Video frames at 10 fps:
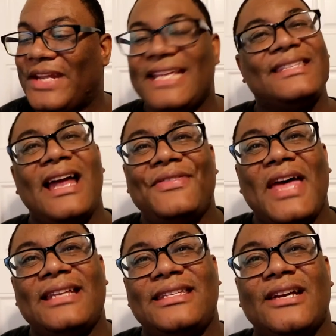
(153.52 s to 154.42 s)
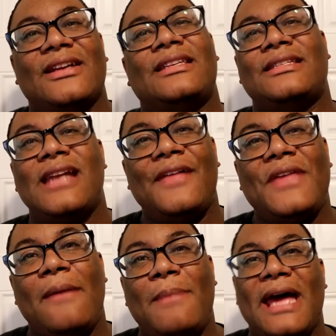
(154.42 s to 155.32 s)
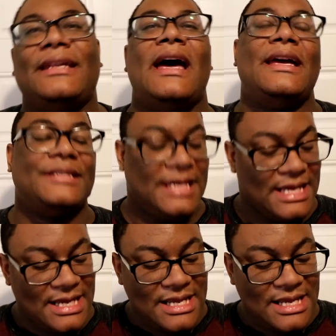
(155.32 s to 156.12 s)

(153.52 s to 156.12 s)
it's not that serious. It's not that bad, guys.